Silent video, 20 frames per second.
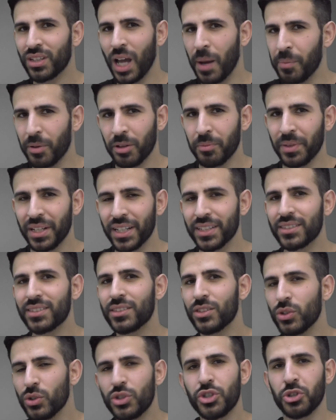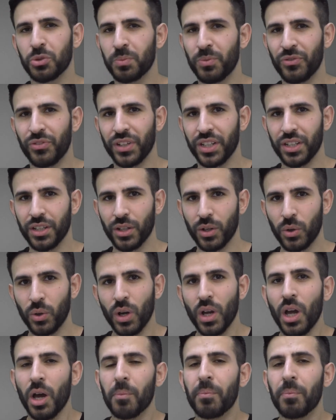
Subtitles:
couple of minutes YouTube video,